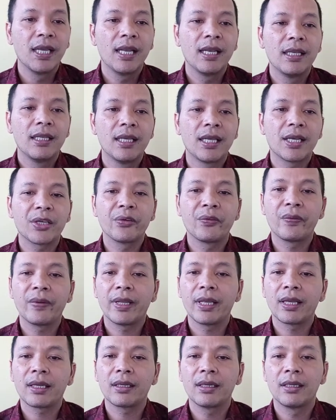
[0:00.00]
that
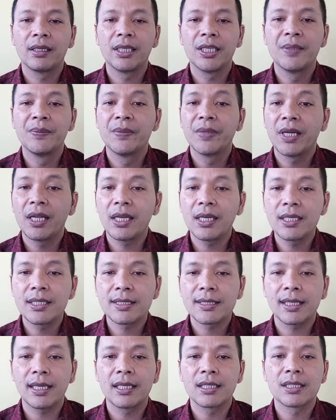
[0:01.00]
reflect an imbalance
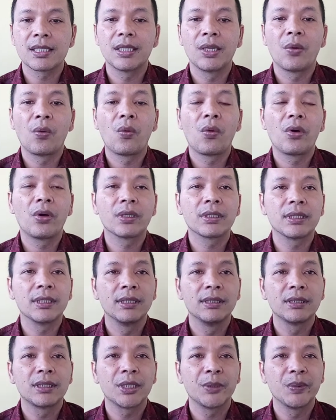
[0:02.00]
as the word
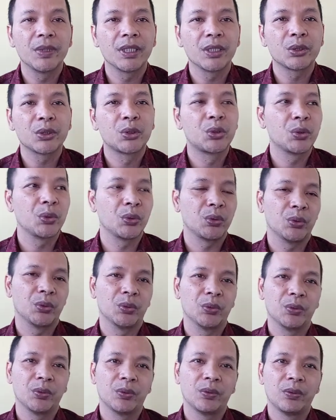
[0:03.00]
in table 2.
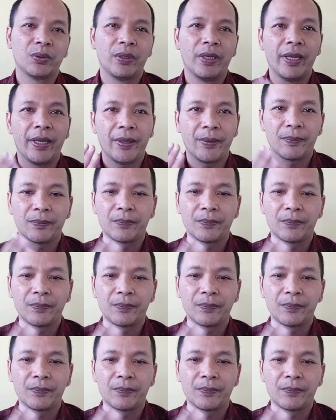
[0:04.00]
Yeah.